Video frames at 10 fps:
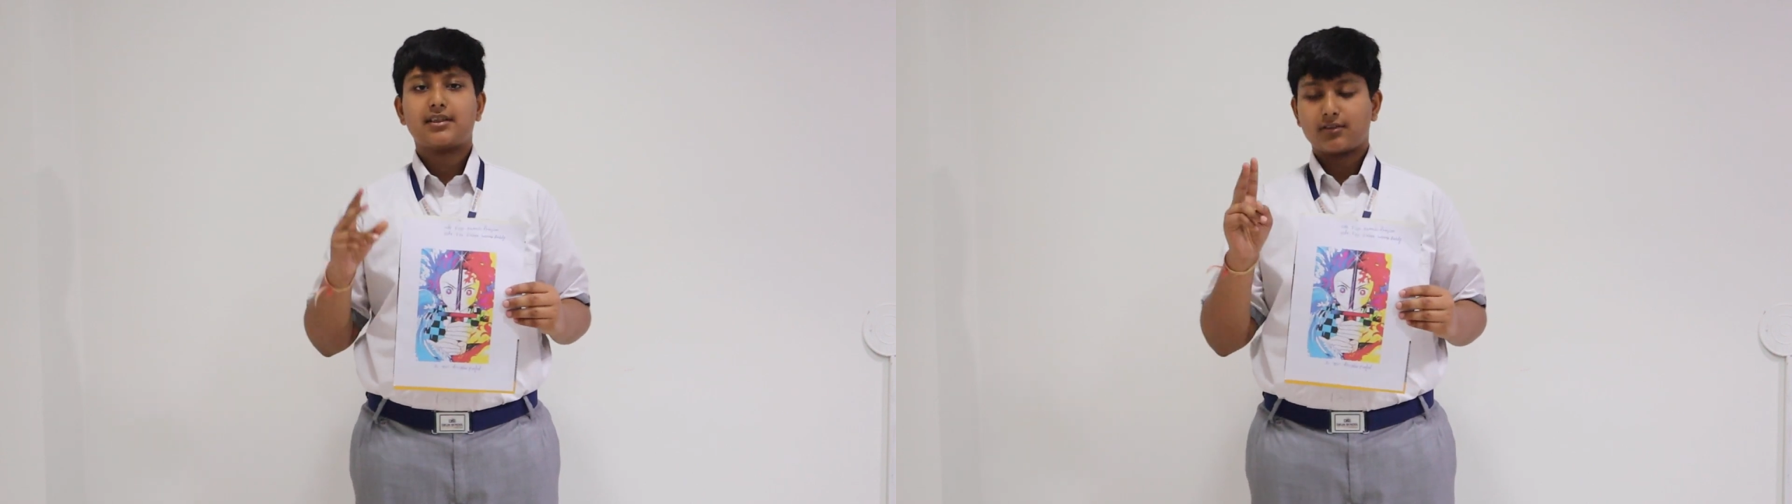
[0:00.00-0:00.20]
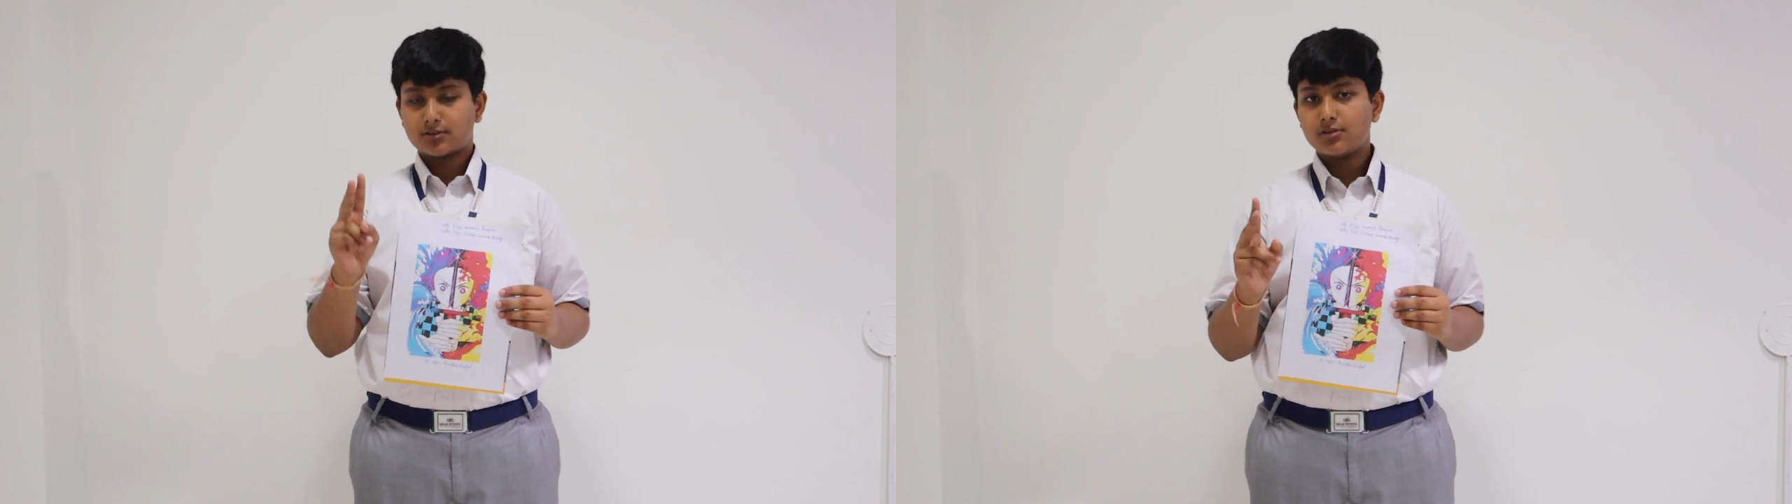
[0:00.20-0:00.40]

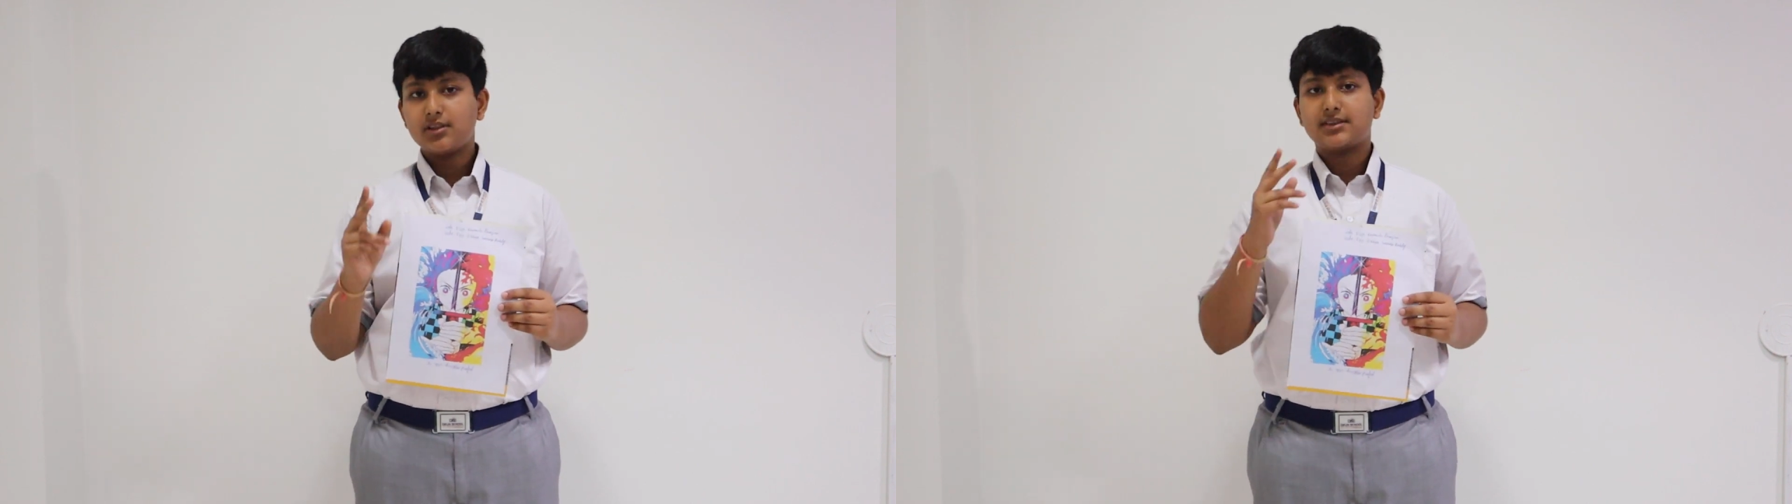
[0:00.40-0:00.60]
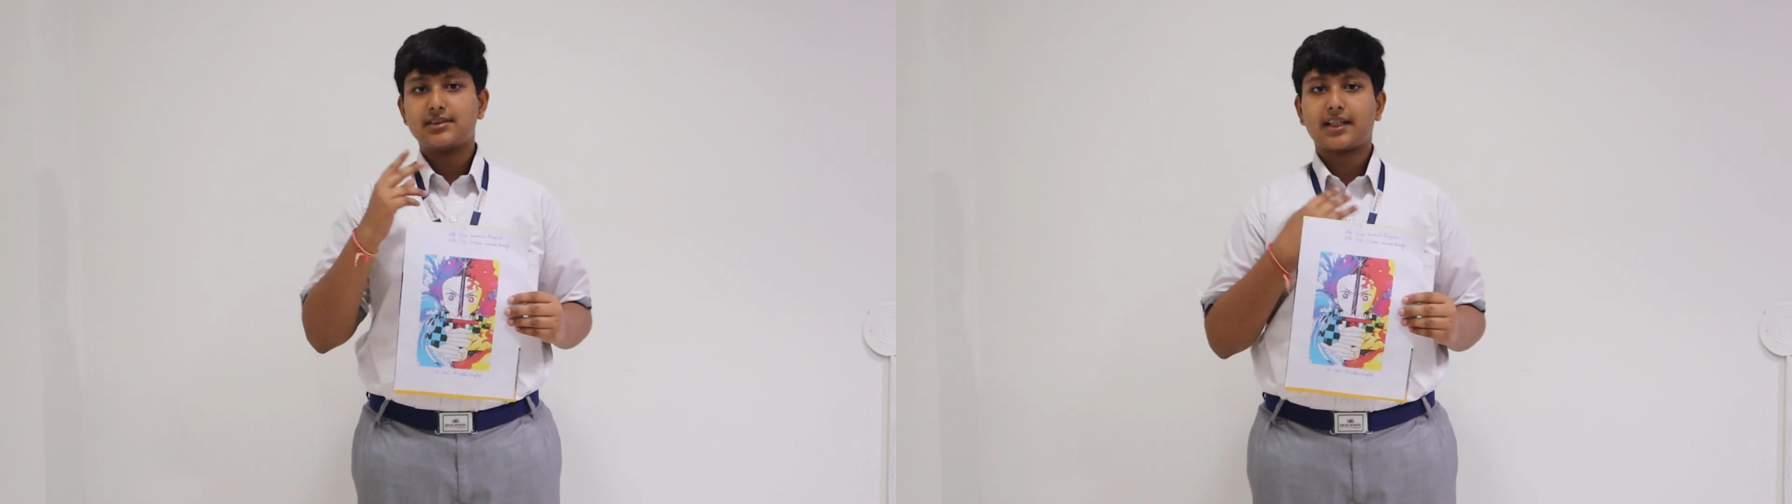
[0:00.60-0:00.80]

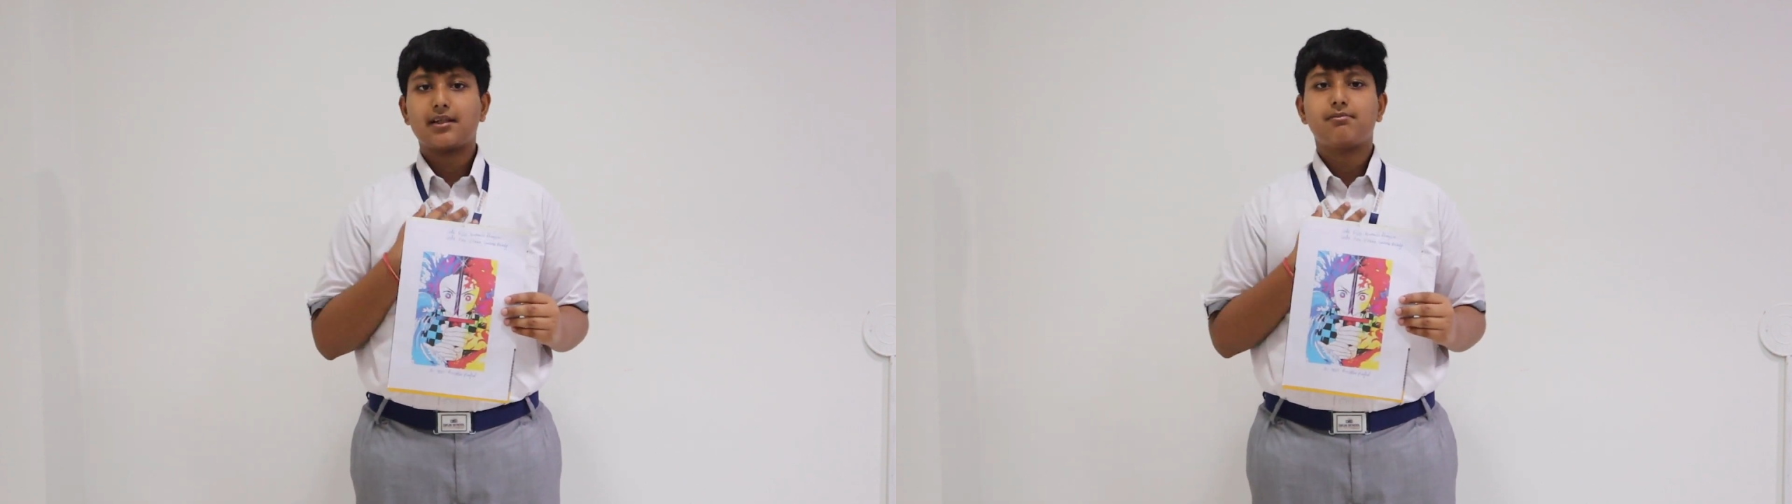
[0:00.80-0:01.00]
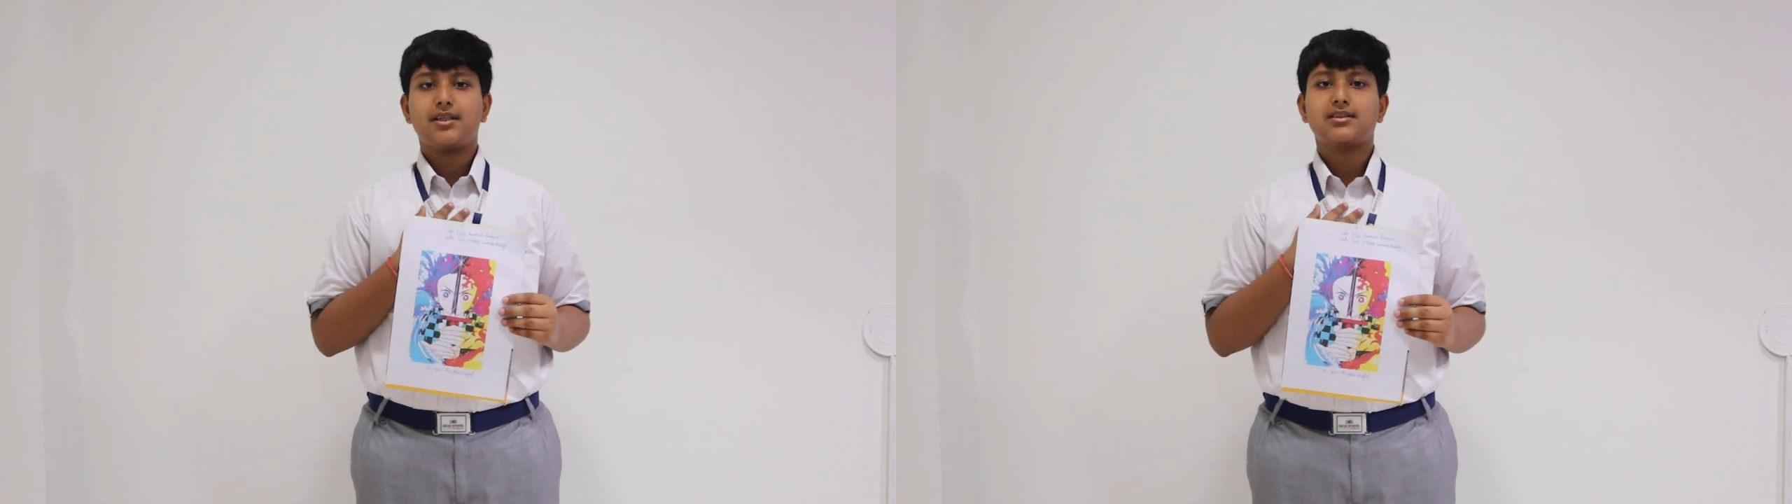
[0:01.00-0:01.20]
School is the
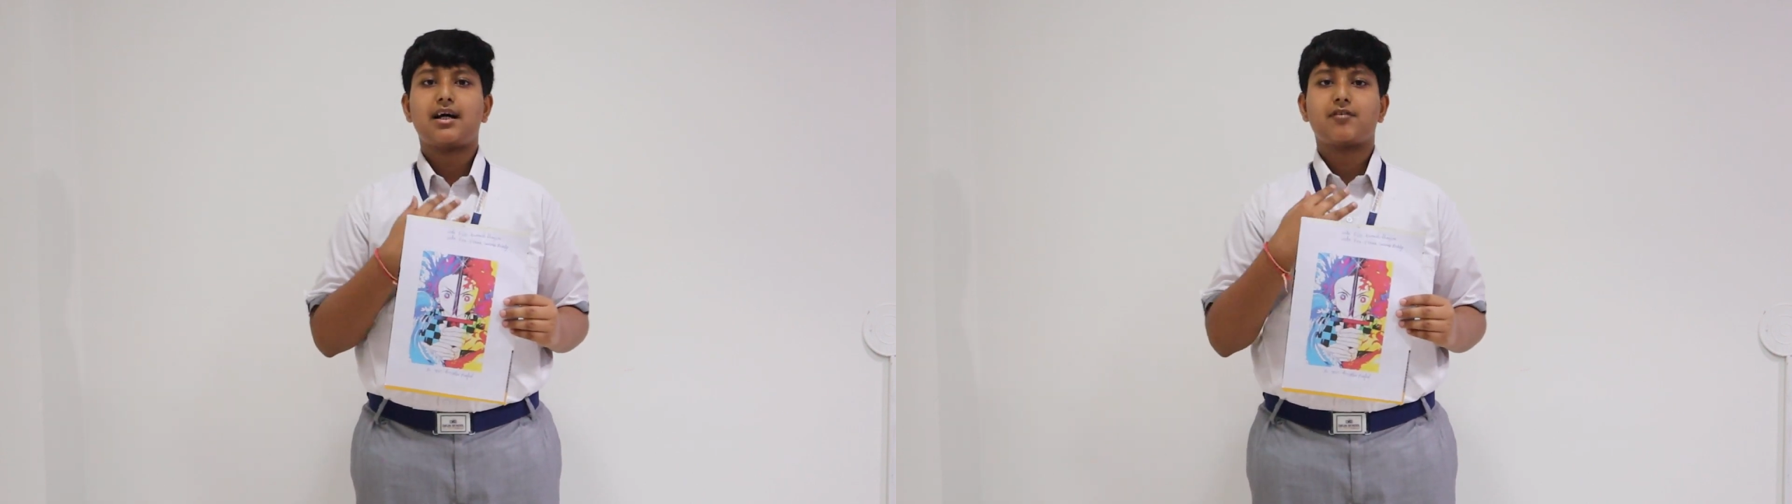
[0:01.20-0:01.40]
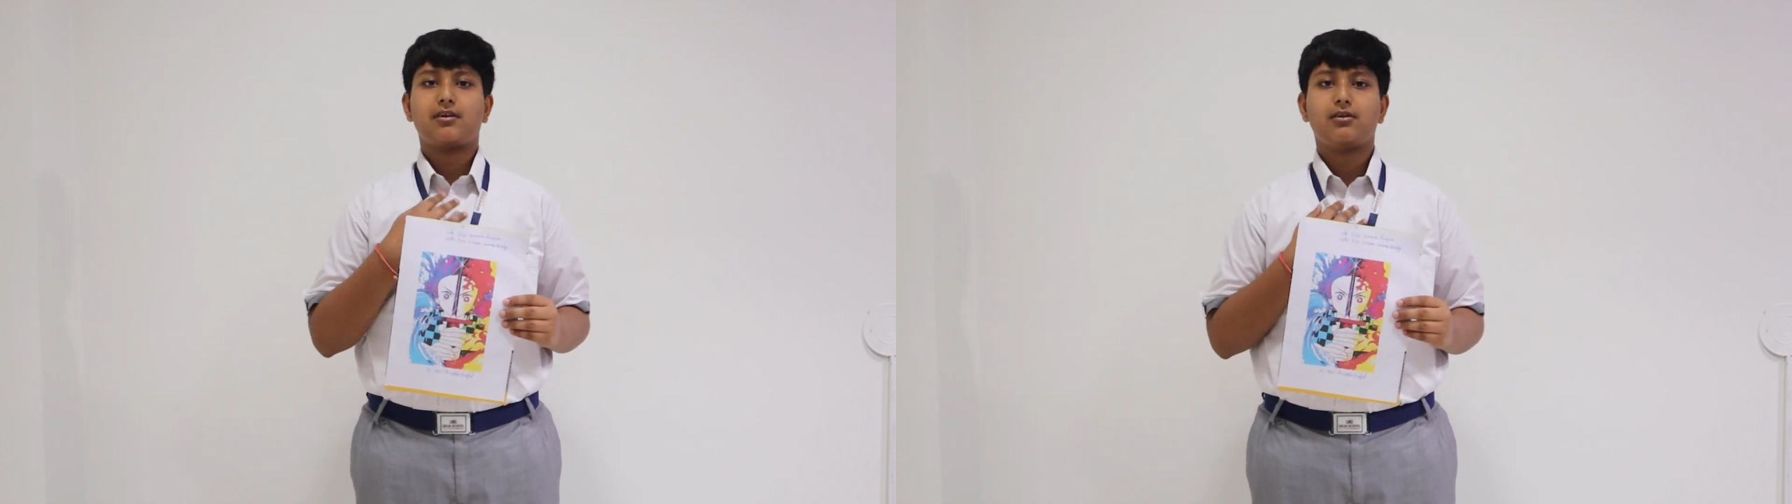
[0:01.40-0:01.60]
second place
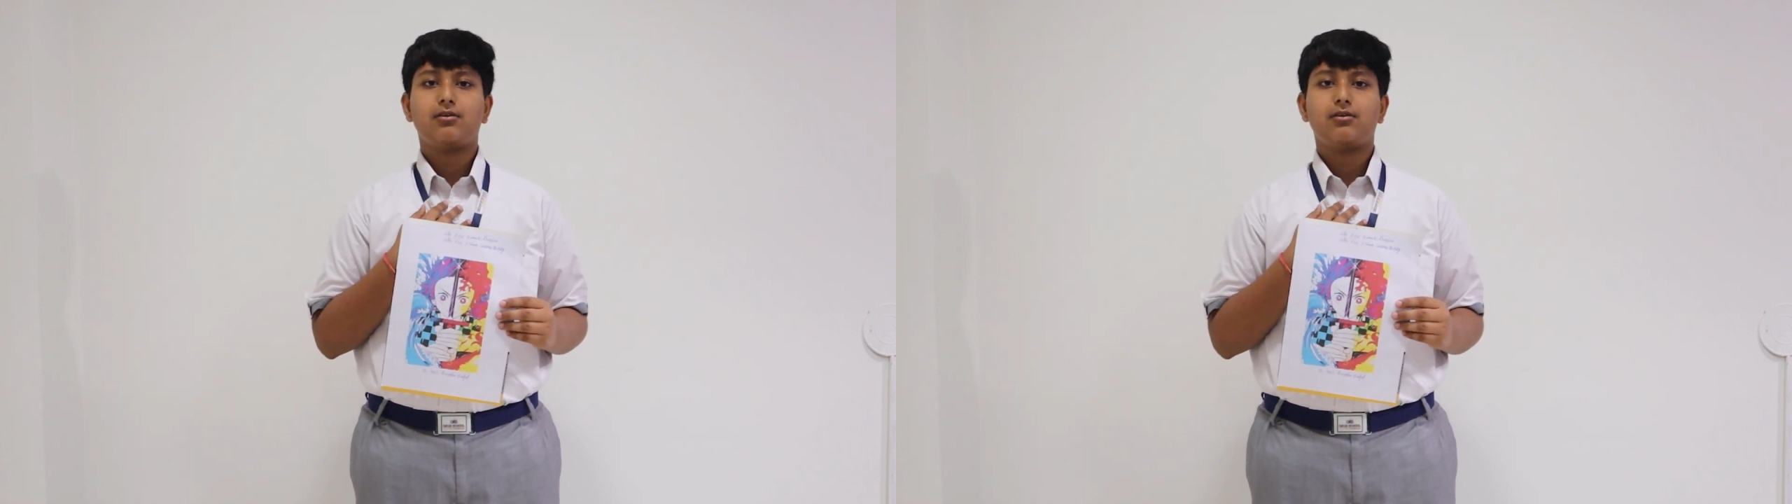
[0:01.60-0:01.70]
after